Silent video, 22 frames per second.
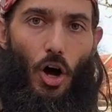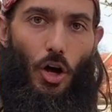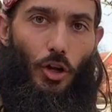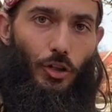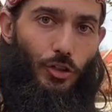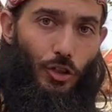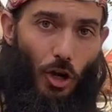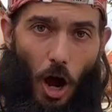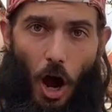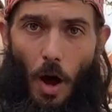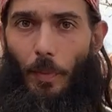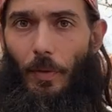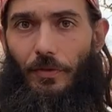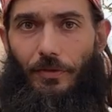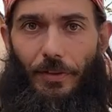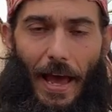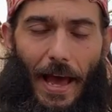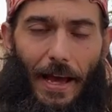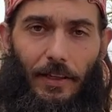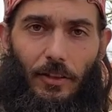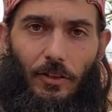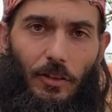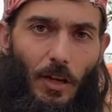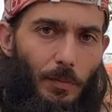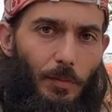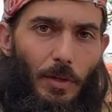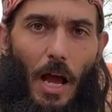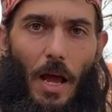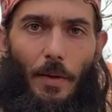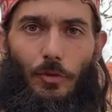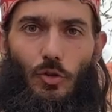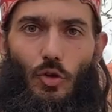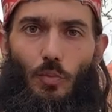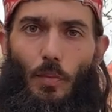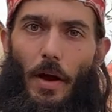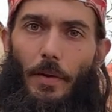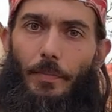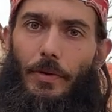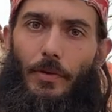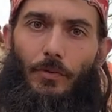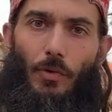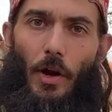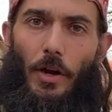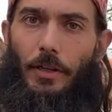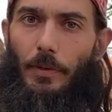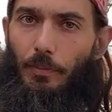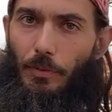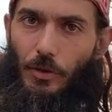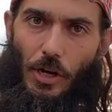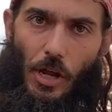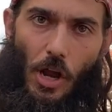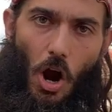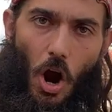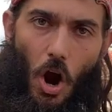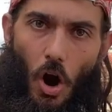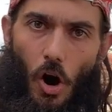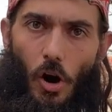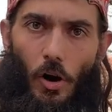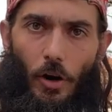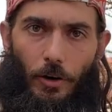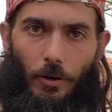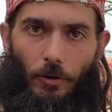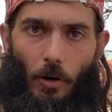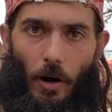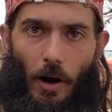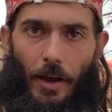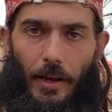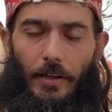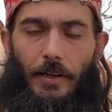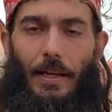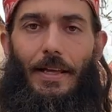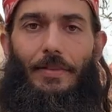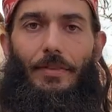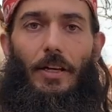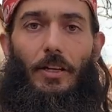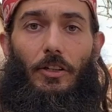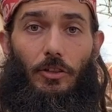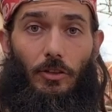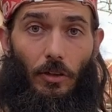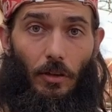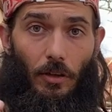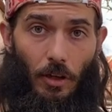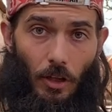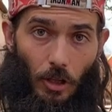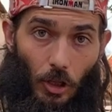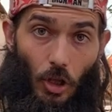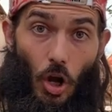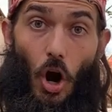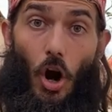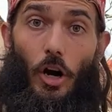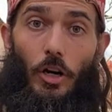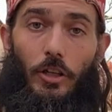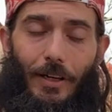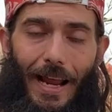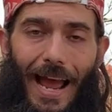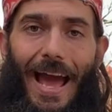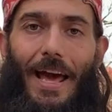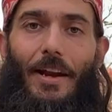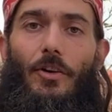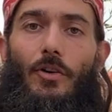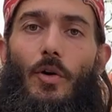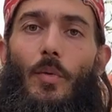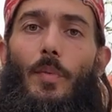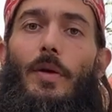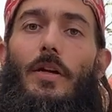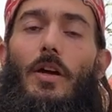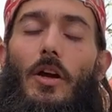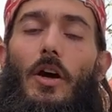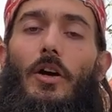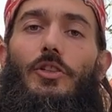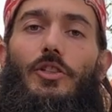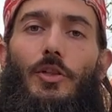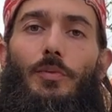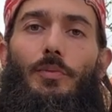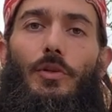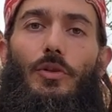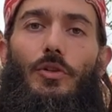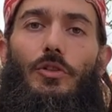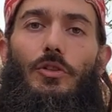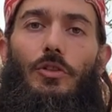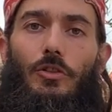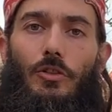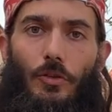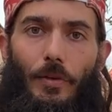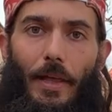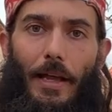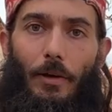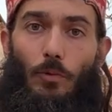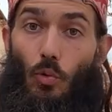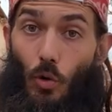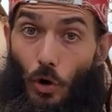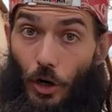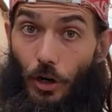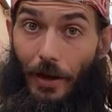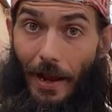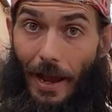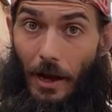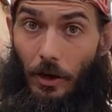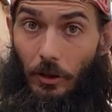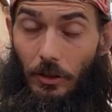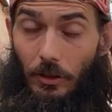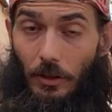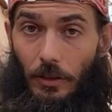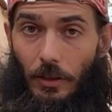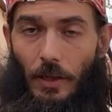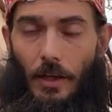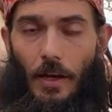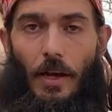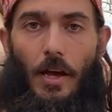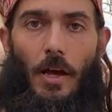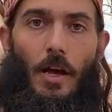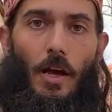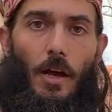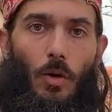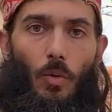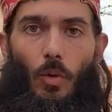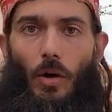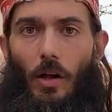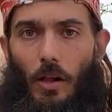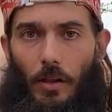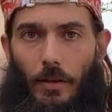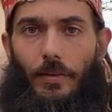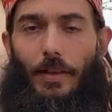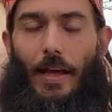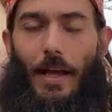On top of that, sometimes you might be running pretty hard, right? And there's a large anaerobic contribution to that workout. Well,